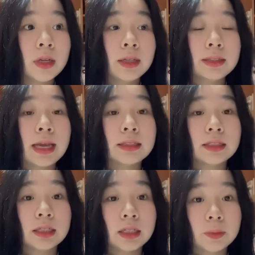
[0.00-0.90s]
that
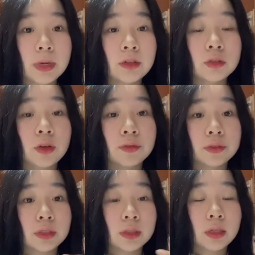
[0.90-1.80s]
the amount
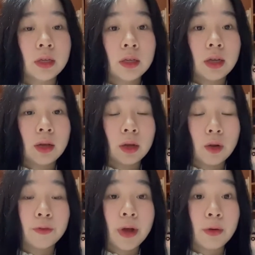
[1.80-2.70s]

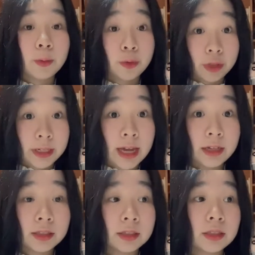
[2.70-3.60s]
of our
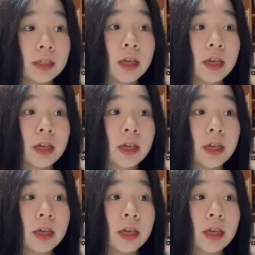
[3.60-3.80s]
products